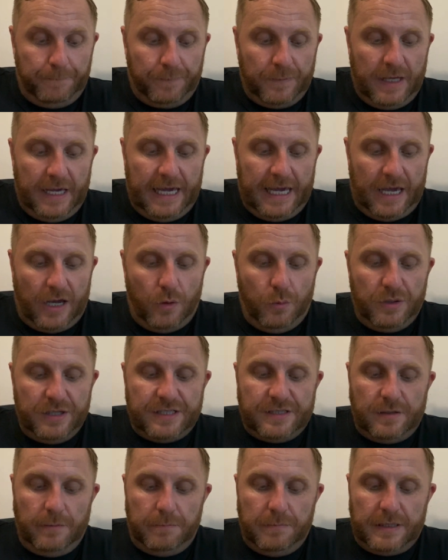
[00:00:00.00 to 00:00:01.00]
Here was
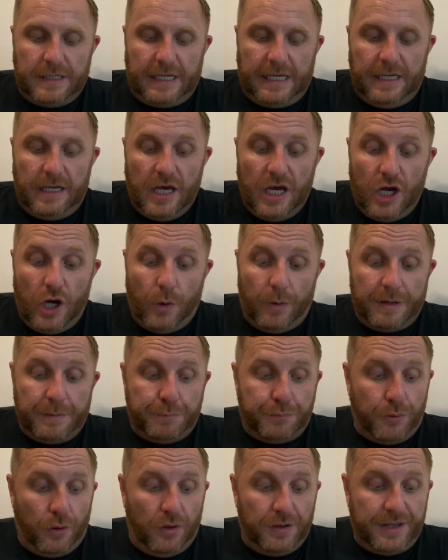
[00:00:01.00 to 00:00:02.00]
somebody who had
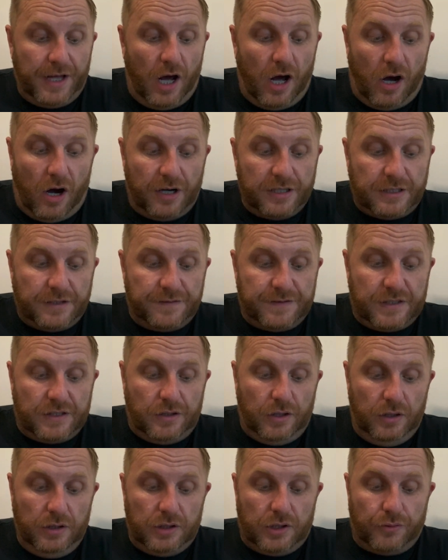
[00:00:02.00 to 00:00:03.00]
brought the art of
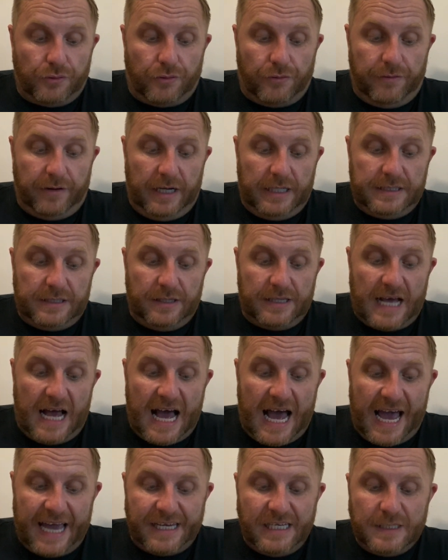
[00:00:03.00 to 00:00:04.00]
skullduggery to the
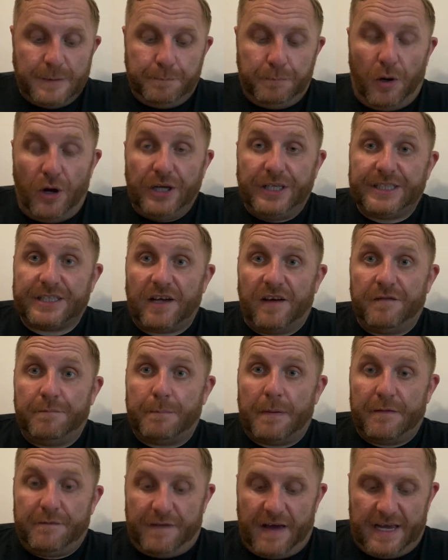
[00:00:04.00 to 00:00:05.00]
highest point of
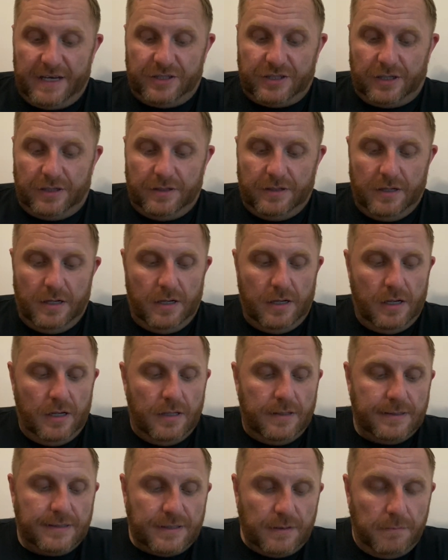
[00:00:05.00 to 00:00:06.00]
perfection.
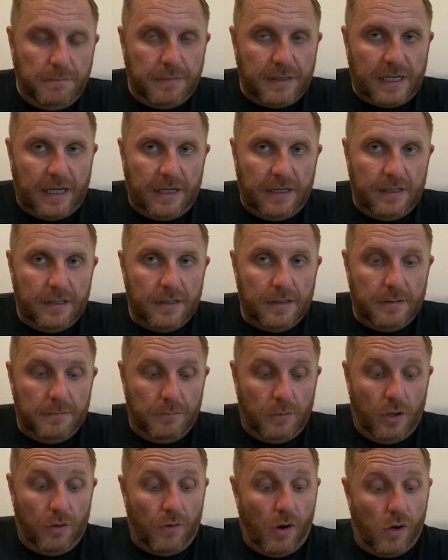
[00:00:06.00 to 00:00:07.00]
Somebody,
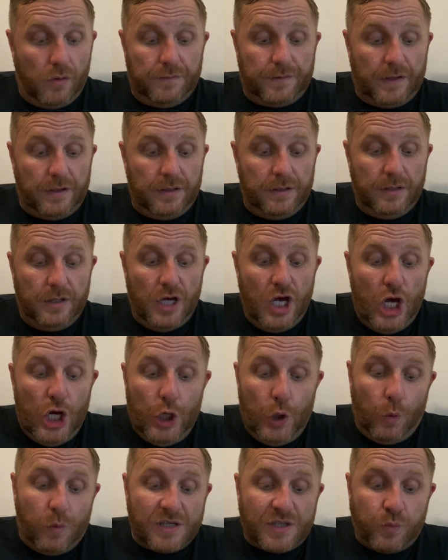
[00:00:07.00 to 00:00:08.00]
moreover,
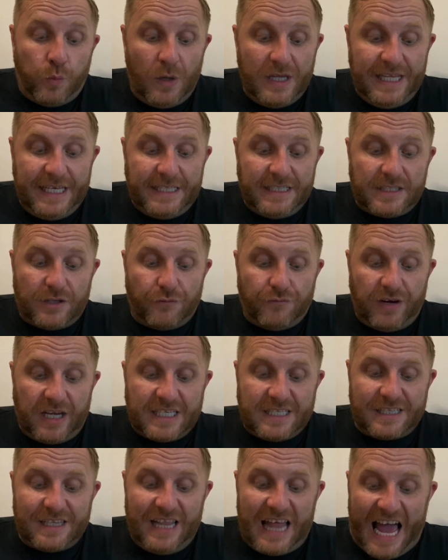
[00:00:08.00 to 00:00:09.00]
who was willing to
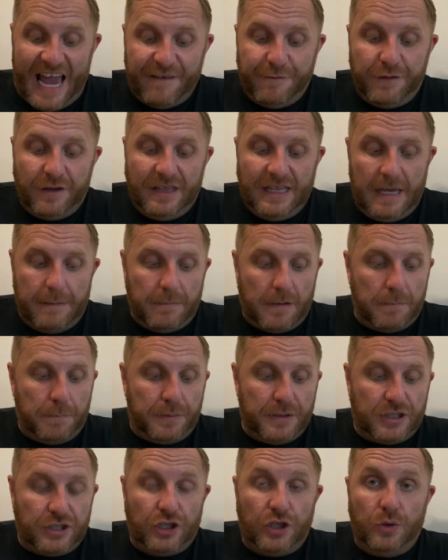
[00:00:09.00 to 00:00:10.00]
risk life and limb in
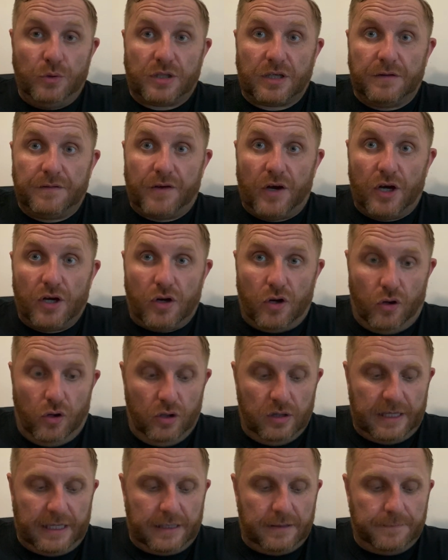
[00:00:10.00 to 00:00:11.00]
pursuit of her
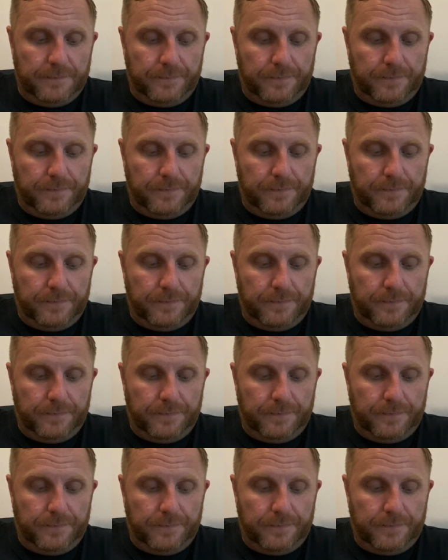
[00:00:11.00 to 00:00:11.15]
calling.